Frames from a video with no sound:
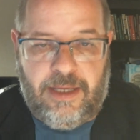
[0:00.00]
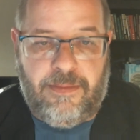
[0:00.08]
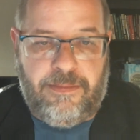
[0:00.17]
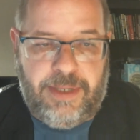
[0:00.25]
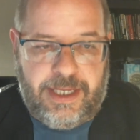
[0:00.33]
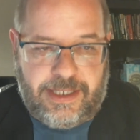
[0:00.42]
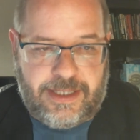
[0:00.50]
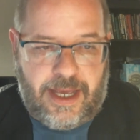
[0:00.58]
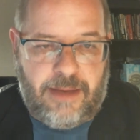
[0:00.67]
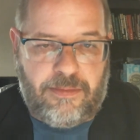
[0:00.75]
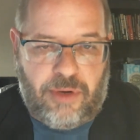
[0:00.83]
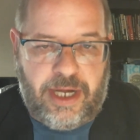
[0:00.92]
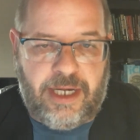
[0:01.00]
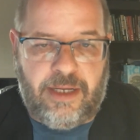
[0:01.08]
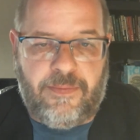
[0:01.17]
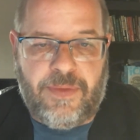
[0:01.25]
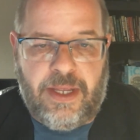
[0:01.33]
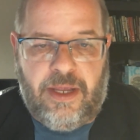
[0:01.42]
being Tom
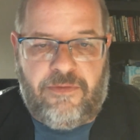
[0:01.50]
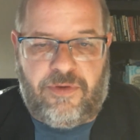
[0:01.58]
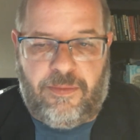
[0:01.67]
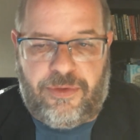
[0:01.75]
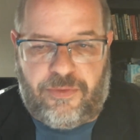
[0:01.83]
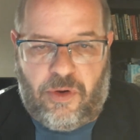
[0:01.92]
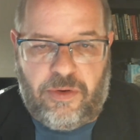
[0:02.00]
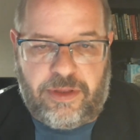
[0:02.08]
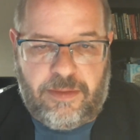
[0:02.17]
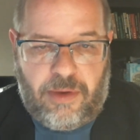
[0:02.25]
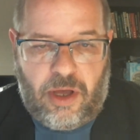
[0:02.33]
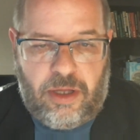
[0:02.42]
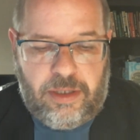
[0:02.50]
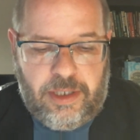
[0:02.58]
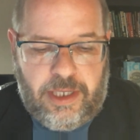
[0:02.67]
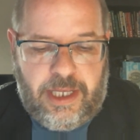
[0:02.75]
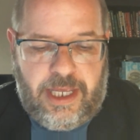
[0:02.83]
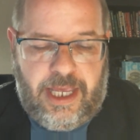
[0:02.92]
Brady from throwing the ball.
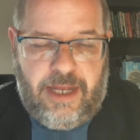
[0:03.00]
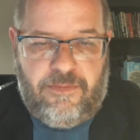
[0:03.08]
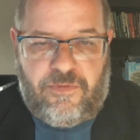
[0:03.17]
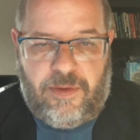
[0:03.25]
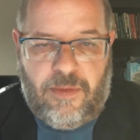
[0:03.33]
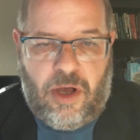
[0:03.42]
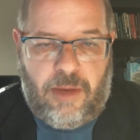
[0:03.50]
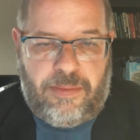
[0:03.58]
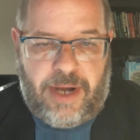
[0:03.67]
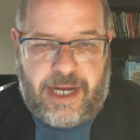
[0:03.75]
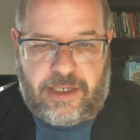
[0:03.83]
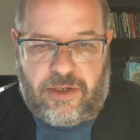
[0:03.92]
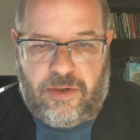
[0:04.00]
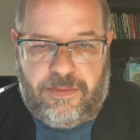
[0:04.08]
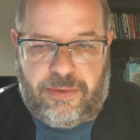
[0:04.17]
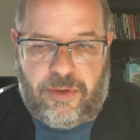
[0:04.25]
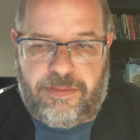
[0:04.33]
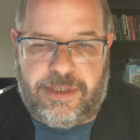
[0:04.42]
And from all practical
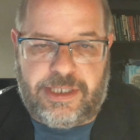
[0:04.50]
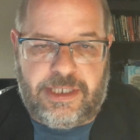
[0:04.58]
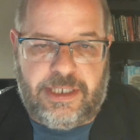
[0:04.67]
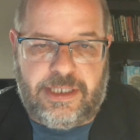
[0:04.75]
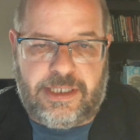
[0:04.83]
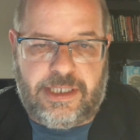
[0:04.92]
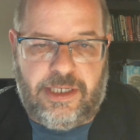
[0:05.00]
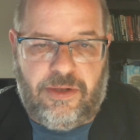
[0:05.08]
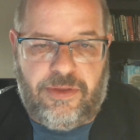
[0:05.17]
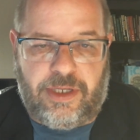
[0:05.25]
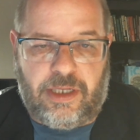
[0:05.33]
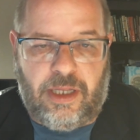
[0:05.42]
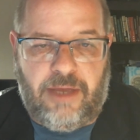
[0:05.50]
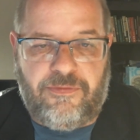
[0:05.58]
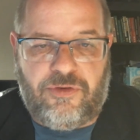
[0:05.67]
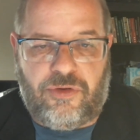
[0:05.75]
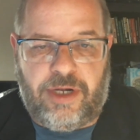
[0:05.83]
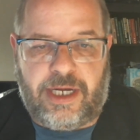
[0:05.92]
purposes, the glove
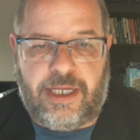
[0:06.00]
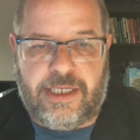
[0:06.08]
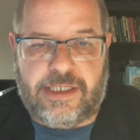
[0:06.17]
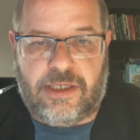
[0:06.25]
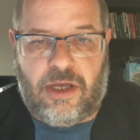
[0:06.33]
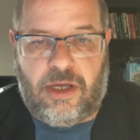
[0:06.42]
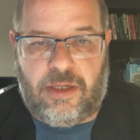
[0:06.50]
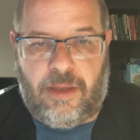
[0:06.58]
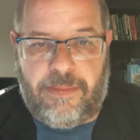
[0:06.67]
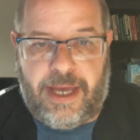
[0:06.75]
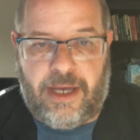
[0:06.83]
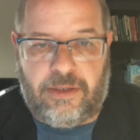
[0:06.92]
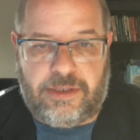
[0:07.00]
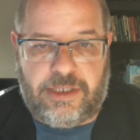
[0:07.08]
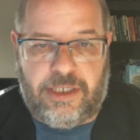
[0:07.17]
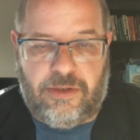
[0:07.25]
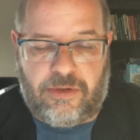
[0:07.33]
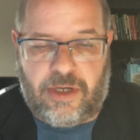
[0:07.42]
trick is all about
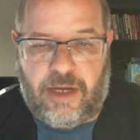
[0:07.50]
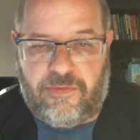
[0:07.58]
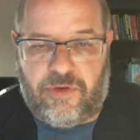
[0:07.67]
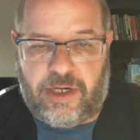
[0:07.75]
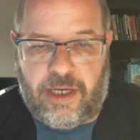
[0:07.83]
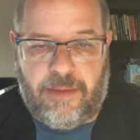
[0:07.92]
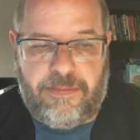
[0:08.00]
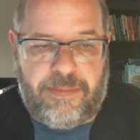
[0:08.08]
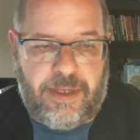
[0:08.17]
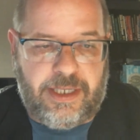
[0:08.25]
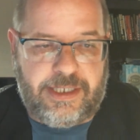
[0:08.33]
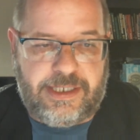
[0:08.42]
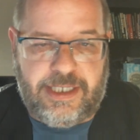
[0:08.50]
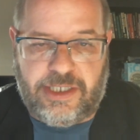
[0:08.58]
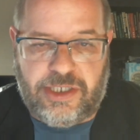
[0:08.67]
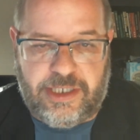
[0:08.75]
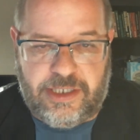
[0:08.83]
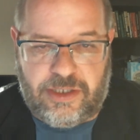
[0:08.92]
covering up
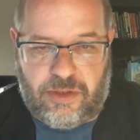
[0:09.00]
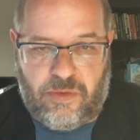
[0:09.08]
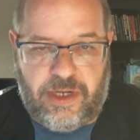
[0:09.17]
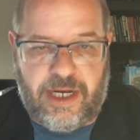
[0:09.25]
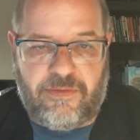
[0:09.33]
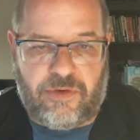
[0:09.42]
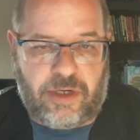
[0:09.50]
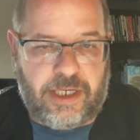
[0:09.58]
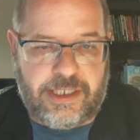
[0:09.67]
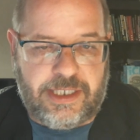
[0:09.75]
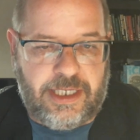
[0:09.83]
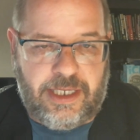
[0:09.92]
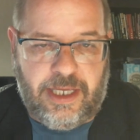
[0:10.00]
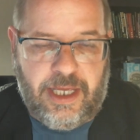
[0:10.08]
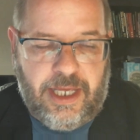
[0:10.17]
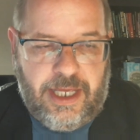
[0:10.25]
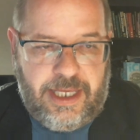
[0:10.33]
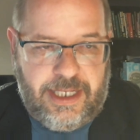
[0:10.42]
stitches or whatever because he
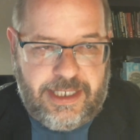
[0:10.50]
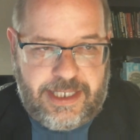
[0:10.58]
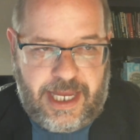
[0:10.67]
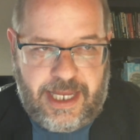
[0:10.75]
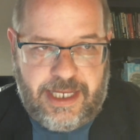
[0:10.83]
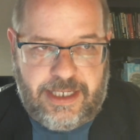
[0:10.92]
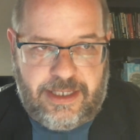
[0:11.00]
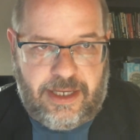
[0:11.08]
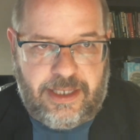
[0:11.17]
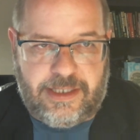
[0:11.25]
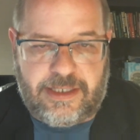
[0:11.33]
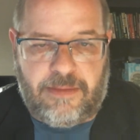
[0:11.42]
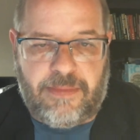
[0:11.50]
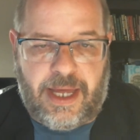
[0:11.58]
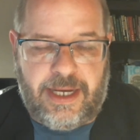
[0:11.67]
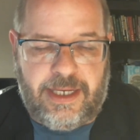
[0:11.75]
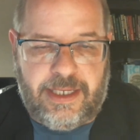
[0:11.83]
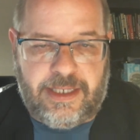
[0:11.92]
hit his hand on
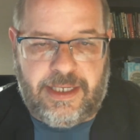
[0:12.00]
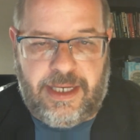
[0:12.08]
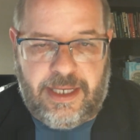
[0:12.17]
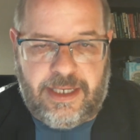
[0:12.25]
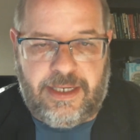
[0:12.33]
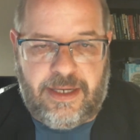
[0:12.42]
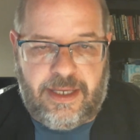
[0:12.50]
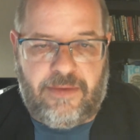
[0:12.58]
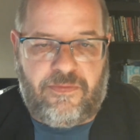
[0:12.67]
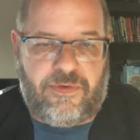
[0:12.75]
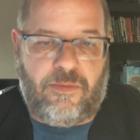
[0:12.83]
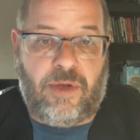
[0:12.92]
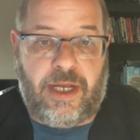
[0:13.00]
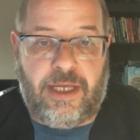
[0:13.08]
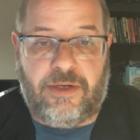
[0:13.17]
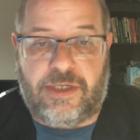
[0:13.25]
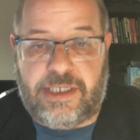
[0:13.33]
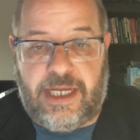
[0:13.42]
somebody, and from what I
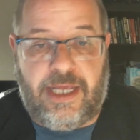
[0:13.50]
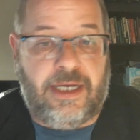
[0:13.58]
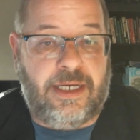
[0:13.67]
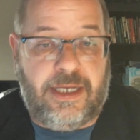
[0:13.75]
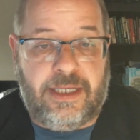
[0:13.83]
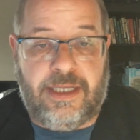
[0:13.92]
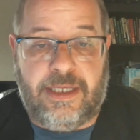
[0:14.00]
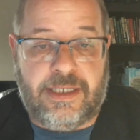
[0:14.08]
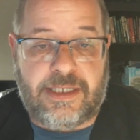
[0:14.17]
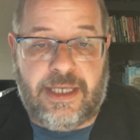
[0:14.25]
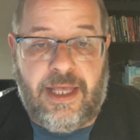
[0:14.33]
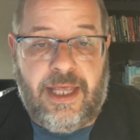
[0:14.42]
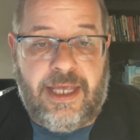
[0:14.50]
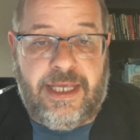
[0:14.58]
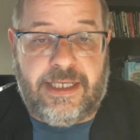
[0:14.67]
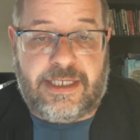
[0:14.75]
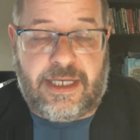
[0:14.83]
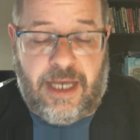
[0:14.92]
understand, it
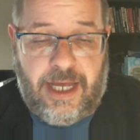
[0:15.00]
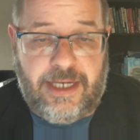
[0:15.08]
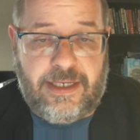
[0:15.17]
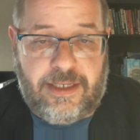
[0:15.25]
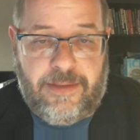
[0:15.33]
is cut.